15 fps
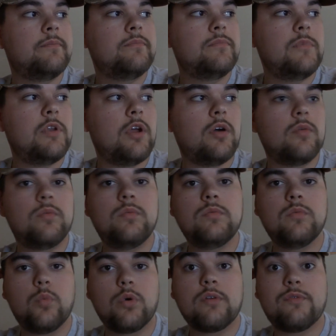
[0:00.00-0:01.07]
you know,
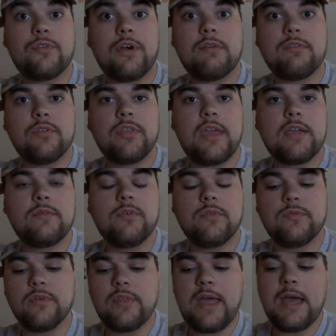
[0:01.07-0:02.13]
we're forever thankful
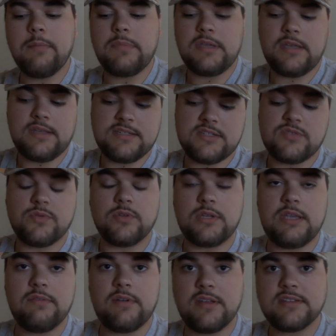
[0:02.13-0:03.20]
for that, because it's really
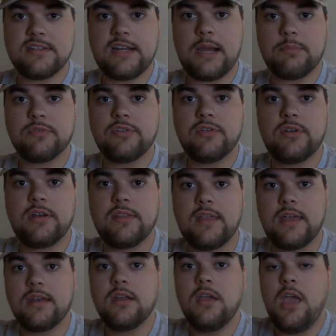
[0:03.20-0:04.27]
given us an opportunity
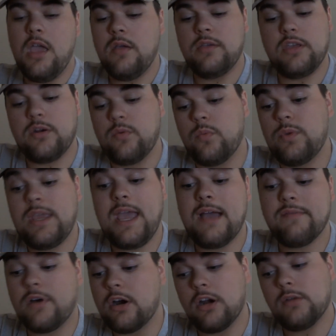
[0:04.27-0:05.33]
that, you know, we
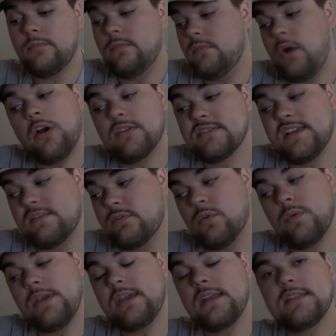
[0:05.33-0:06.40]
have our
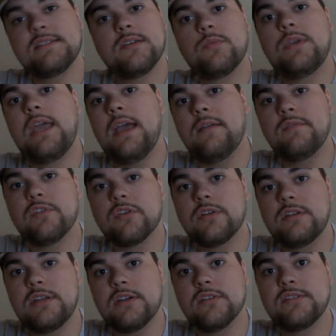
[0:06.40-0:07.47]
several weekends that we have
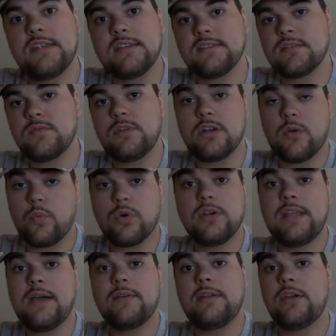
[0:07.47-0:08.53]
during deer season. You know, we're
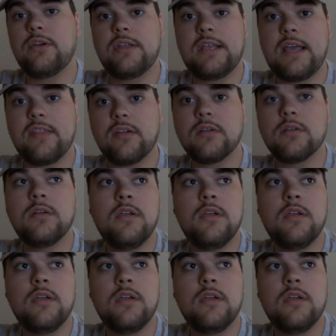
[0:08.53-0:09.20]
down here together.